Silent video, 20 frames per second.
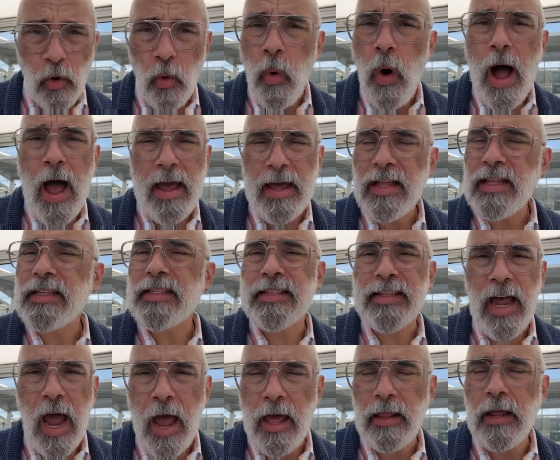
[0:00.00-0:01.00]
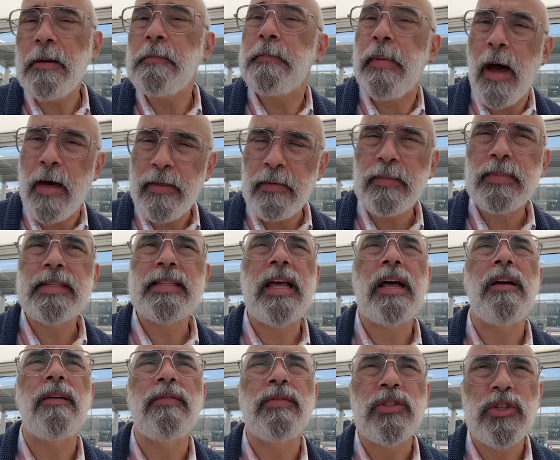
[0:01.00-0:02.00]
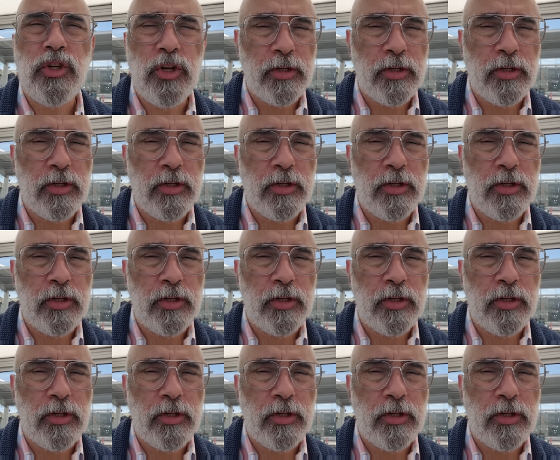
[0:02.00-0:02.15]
quiet, silent, by themselves,